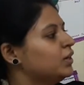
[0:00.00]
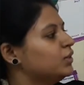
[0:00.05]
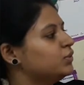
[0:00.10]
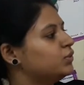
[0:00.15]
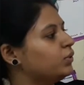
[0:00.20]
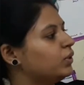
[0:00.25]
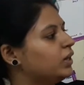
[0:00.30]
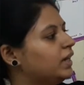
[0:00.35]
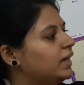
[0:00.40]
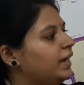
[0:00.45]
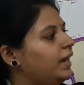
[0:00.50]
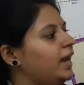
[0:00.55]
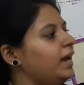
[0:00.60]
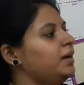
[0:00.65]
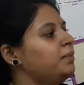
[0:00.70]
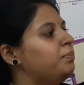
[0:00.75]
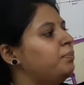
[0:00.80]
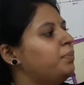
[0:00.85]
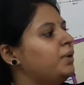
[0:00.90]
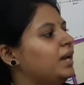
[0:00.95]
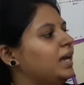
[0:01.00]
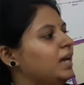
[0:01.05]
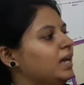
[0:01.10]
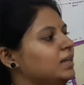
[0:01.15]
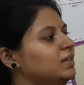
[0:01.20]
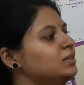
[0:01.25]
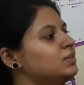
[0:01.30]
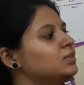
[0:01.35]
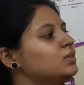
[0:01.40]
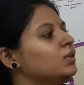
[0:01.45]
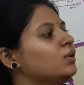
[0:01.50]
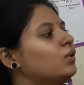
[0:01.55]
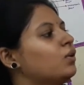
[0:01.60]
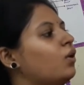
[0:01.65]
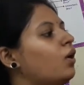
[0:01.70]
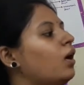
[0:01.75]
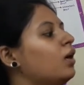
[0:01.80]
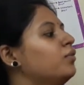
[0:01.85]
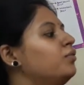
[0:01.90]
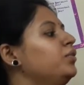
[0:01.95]
So Kate placed
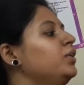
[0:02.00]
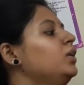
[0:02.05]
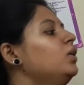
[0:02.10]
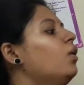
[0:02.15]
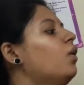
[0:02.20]
coffee